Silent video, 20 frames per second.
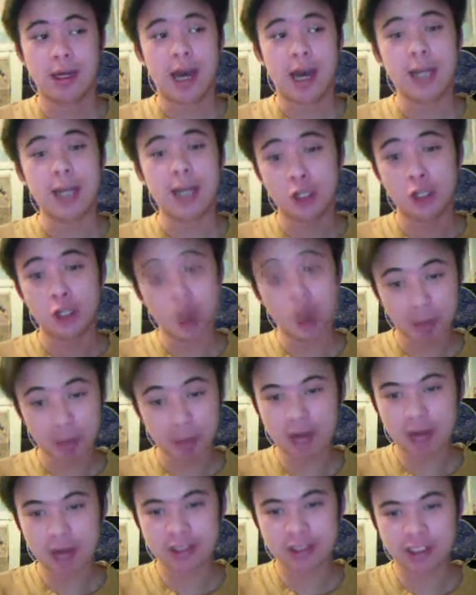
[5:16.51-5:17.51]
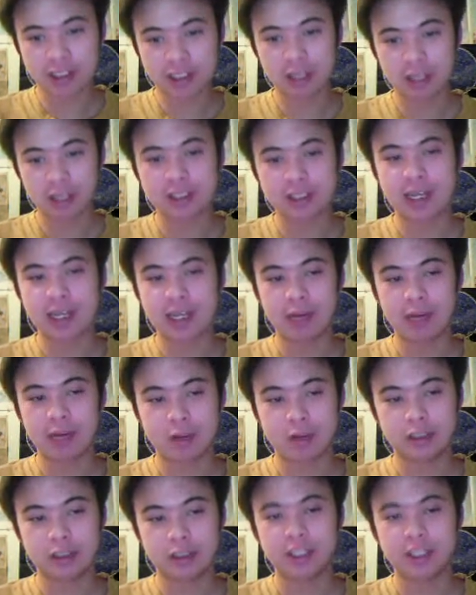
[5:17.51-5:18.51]
I know Pau Gasol is going to have a
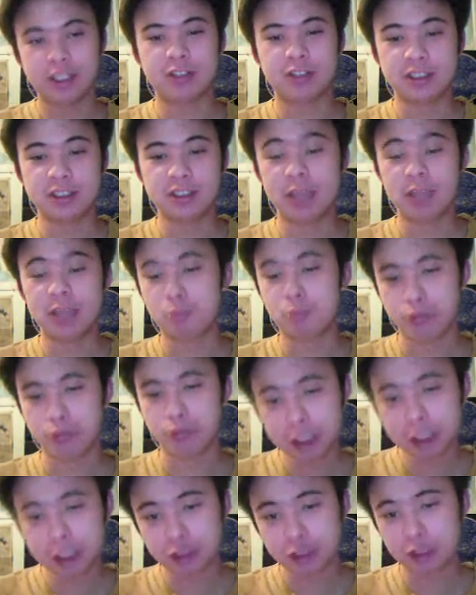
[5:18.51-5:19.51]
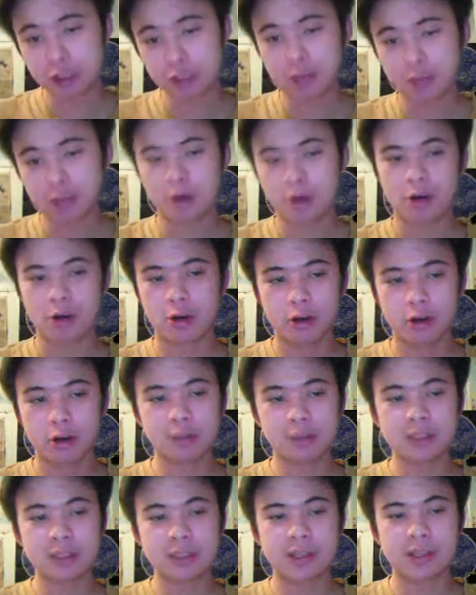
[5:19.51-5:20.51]
good series. I'm pretty sure Lamar
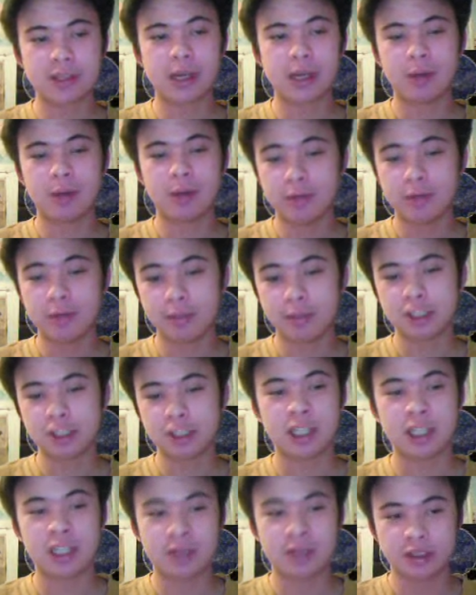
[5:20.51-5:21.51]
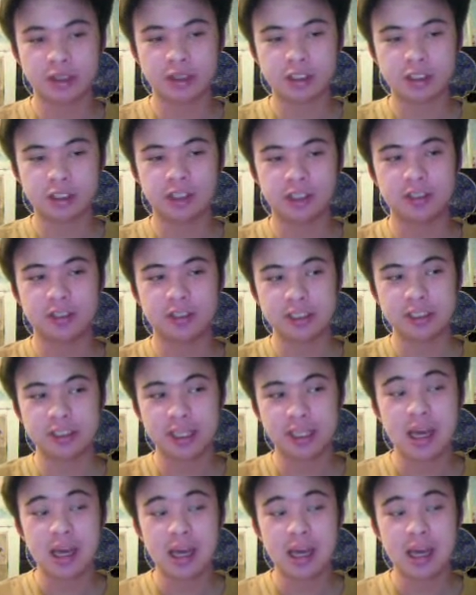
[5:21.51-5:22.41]
Odom is going to come off the bench and have a good series.